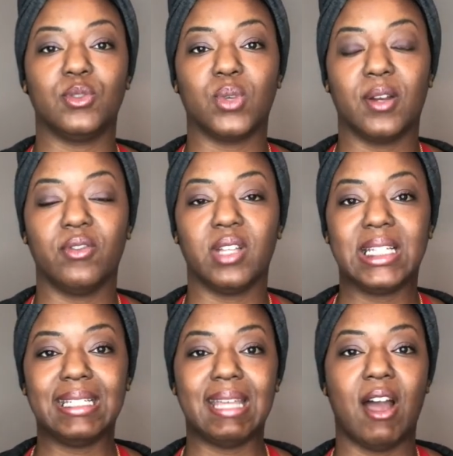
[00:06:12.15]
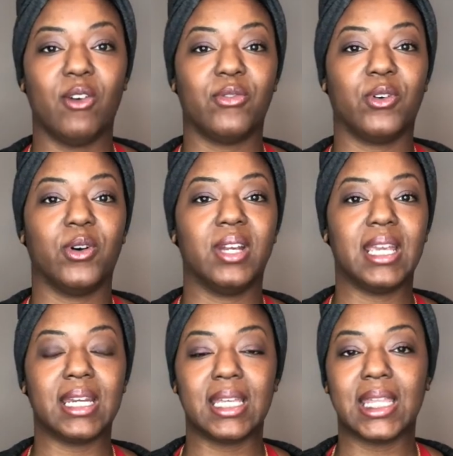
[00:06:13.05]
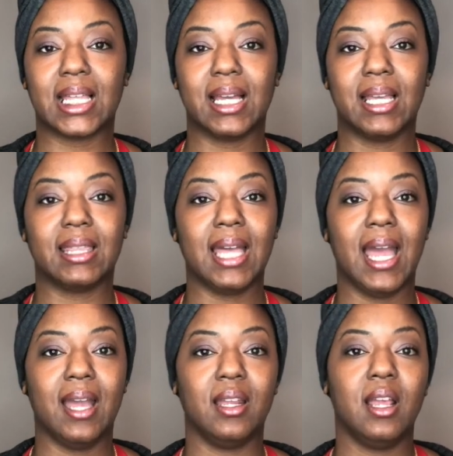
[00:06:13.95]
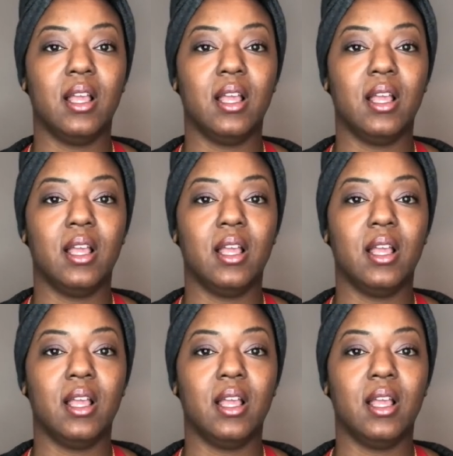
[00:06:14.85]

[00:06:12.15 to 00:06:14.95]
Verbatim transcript: when I'm feeling doubtful, anything like that.